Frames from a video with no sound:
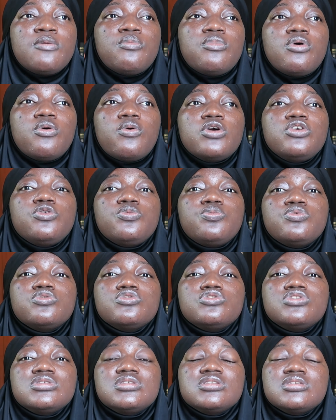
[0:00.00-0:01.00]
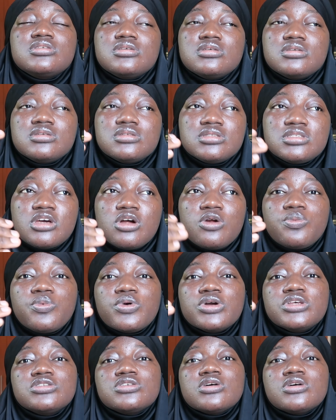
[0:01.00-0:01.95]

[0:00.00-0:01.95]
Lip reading: But when you put 0 point